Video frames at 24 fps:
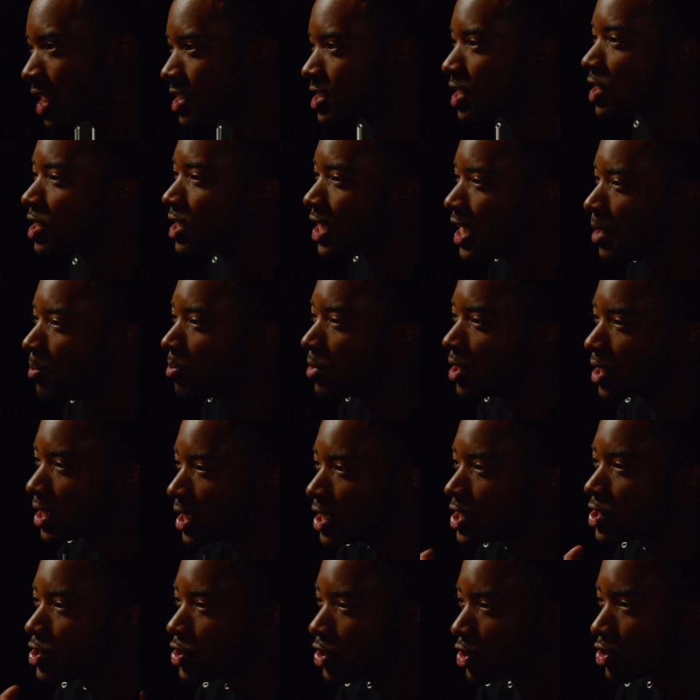that's a deep
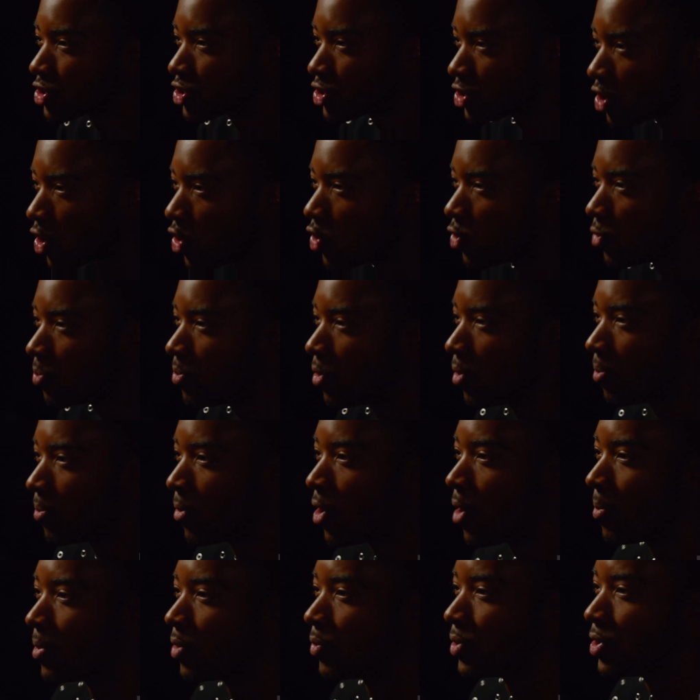looking into your soul
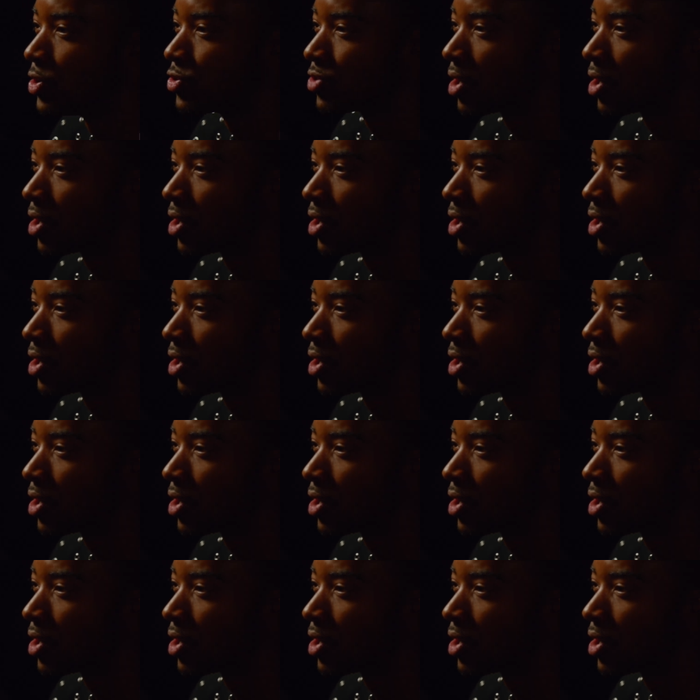moment when you're